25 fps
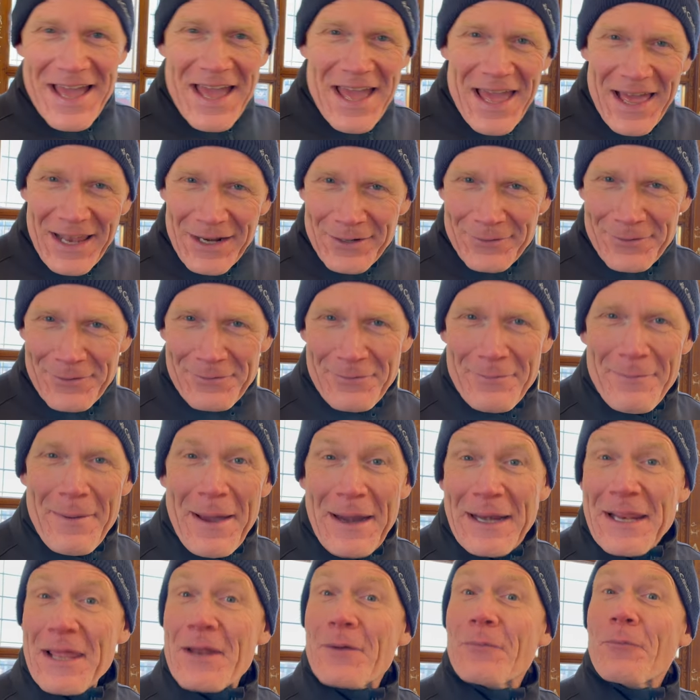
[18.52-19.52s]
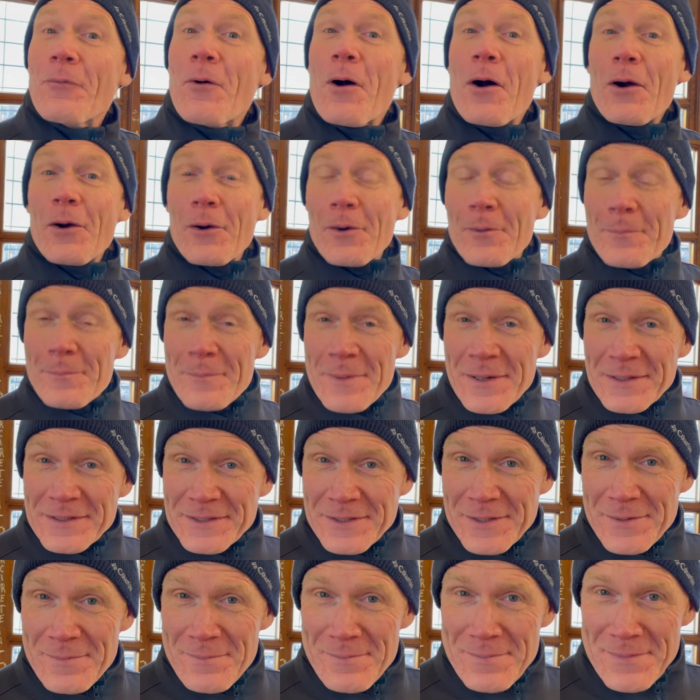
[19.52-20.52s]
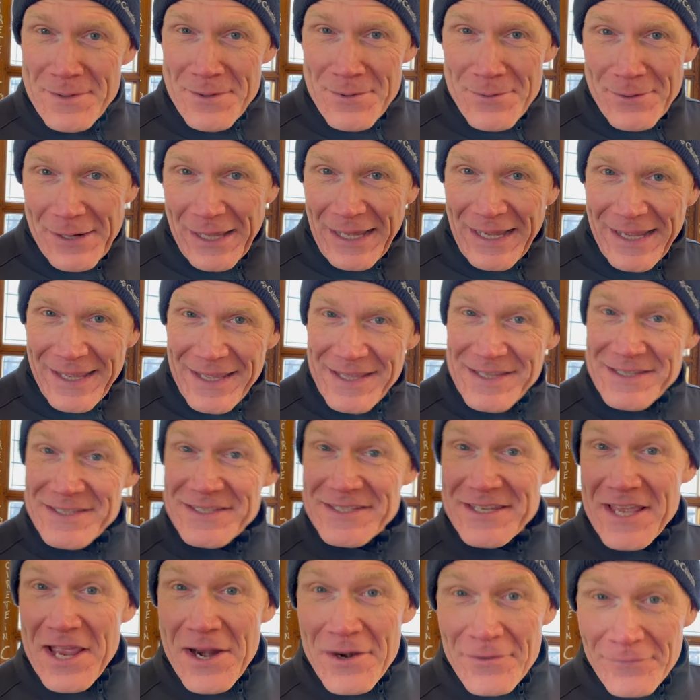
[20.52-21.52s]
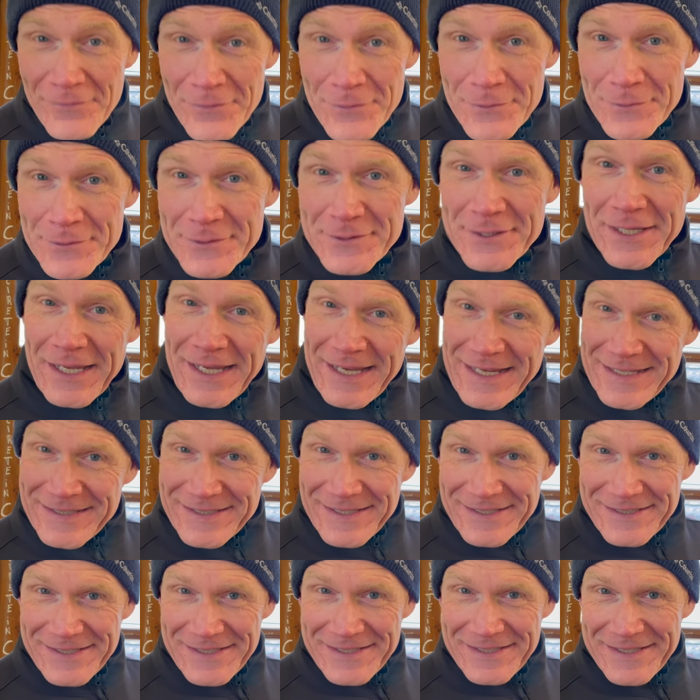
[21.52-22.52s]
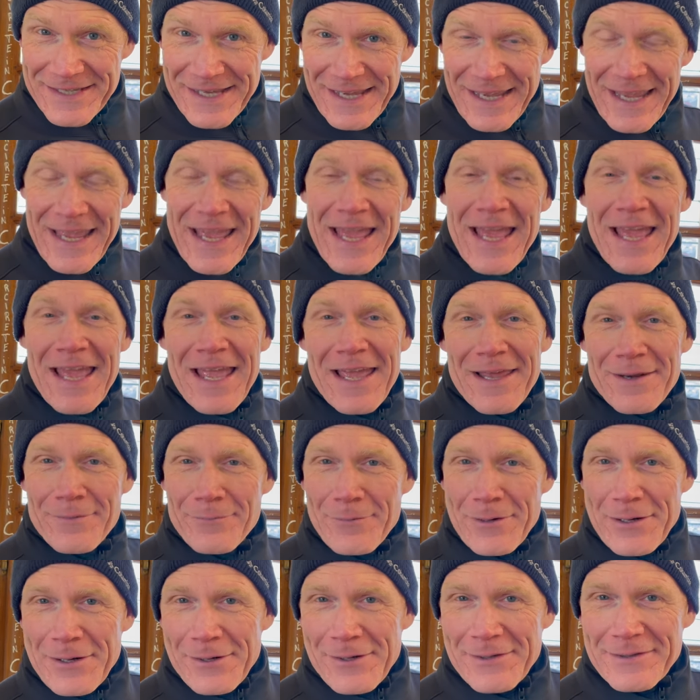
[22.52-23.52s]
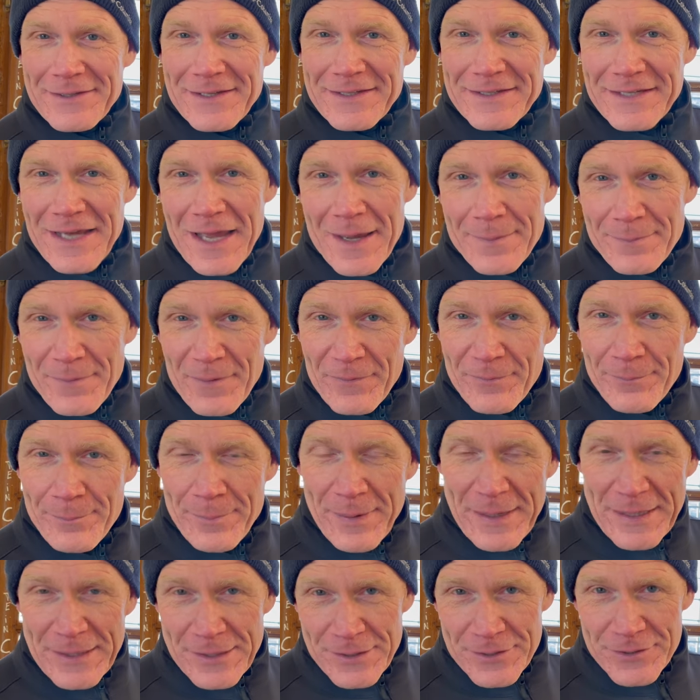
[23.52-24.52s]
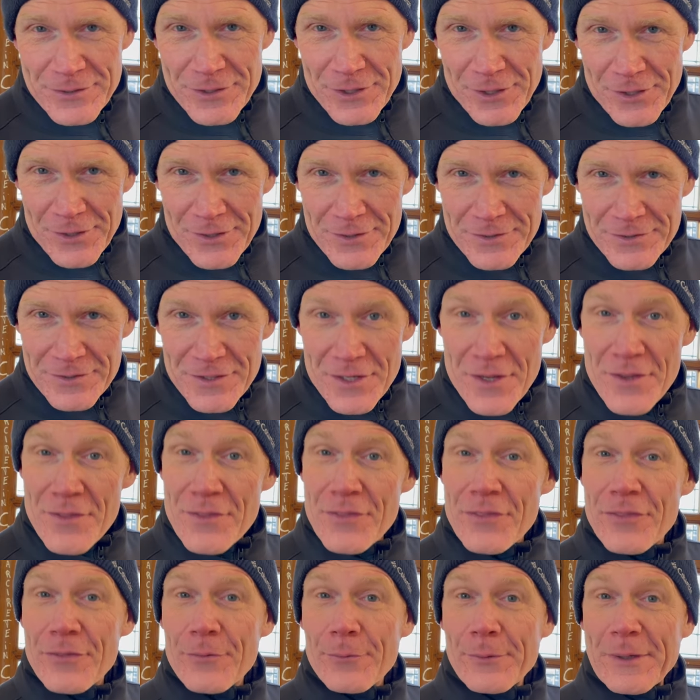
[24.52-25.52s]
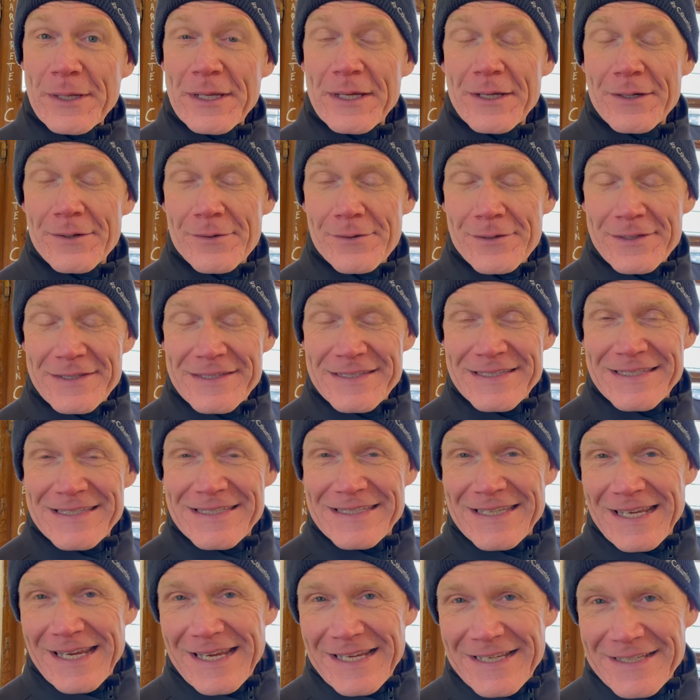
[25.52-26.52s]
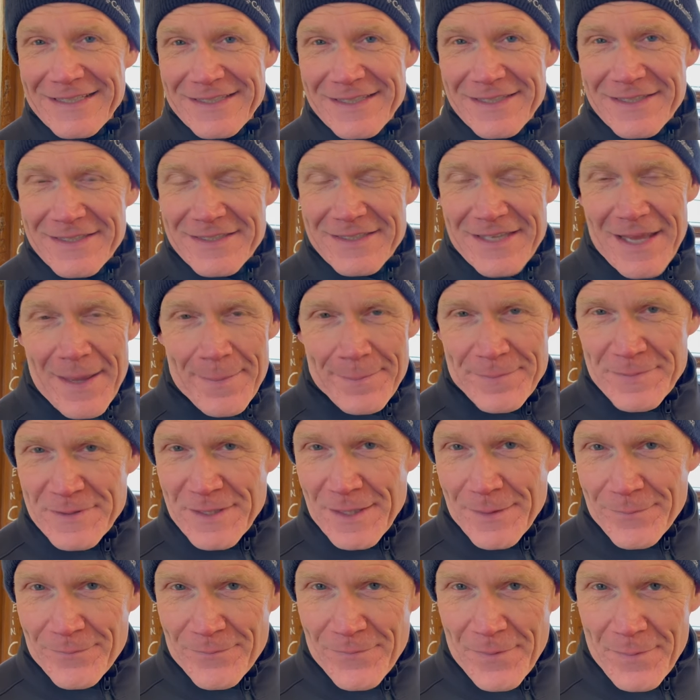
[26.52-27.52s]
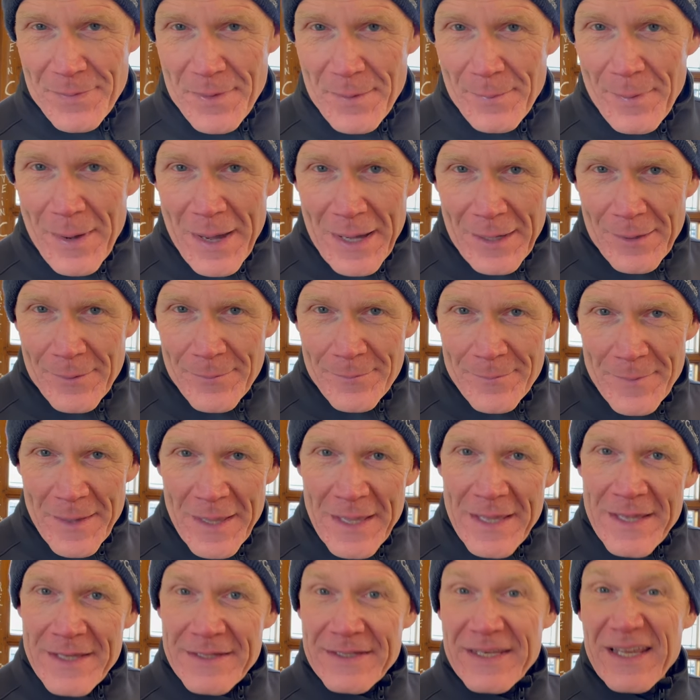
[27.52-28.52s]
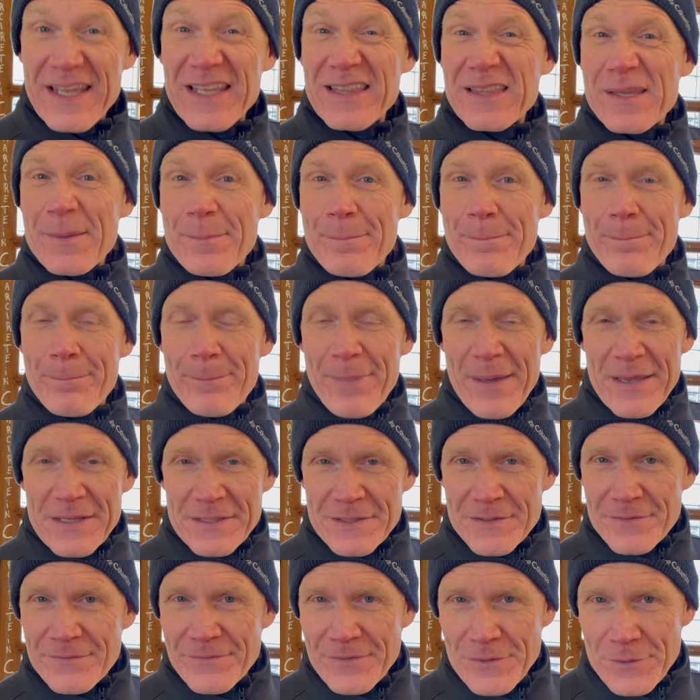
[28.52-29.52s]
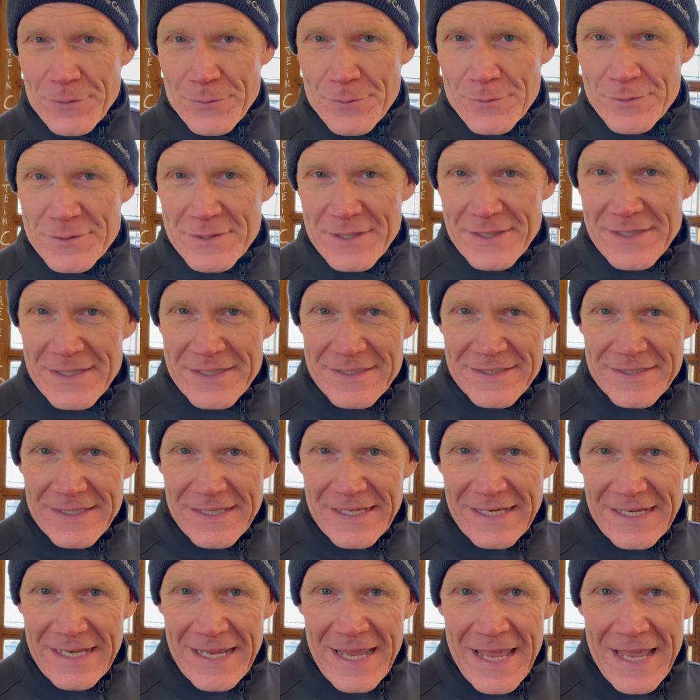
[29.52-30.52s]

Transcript: Hello everybody and welcome to Munich. Servus, I guess I should say. And we are at the top of Peter's Church, 306 steps up from the bottom to get the best views in the city.